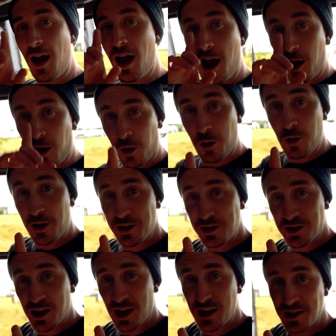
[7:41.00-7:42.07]
a lot has
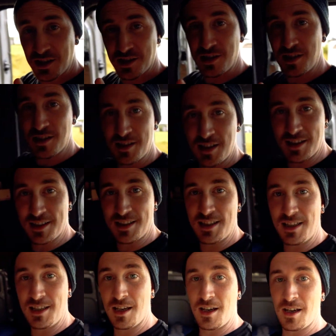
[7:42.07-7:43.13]
changed since
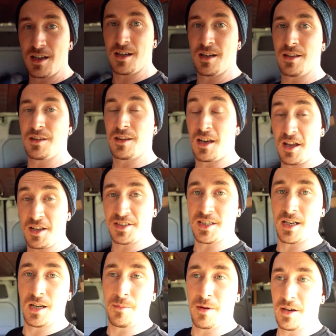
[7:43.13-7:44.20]
the last
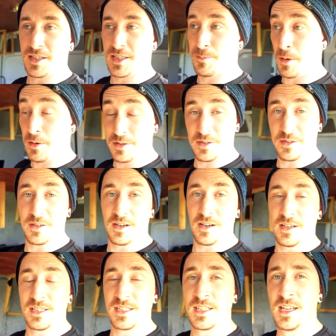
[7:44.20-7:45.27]
time I spoke to you
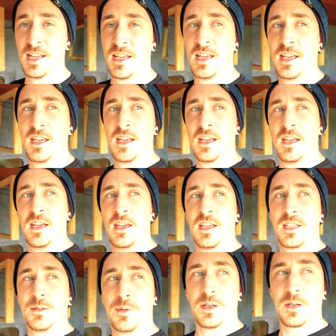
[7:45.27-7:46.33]
guys.
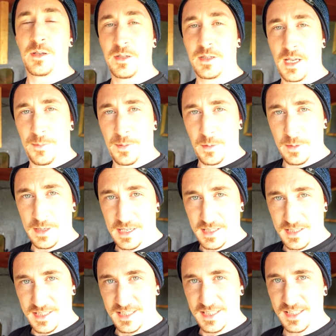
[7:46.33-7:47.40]
It's been a good couple of
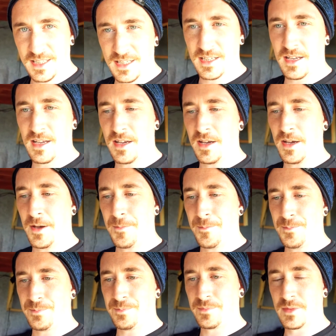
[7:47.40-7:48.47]
weeks,
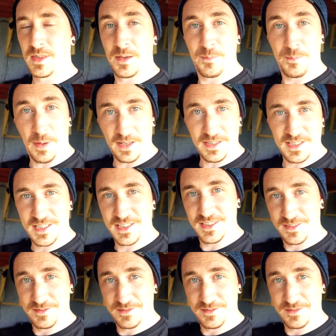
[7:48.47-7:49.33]
but